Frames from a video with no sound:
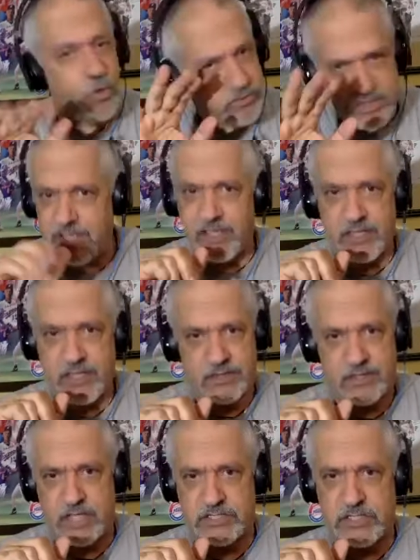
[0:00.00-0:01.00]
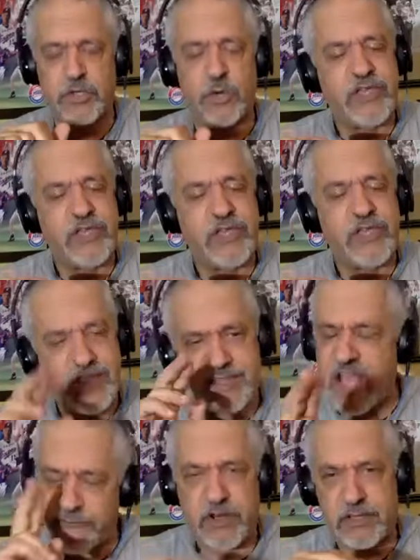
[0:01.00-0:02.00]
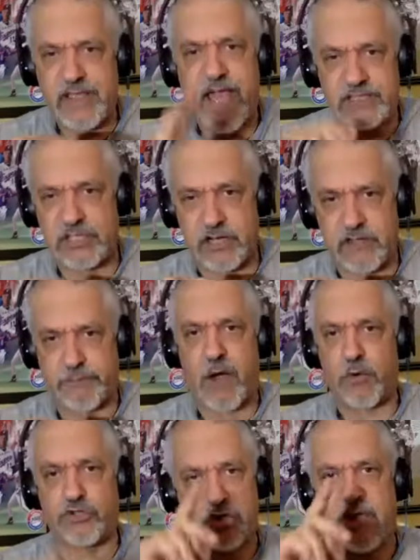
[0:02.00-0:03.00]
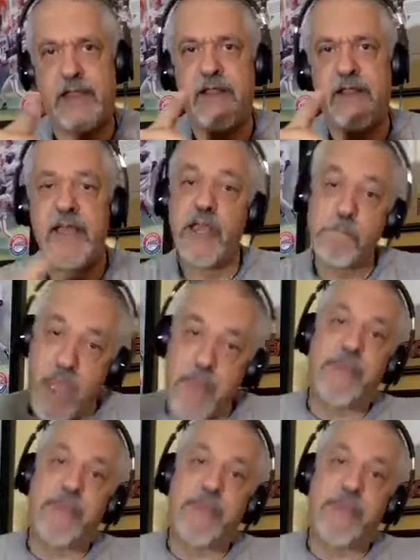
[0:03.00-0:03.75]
So don't think it doesn't. So he definitely has enough power to get,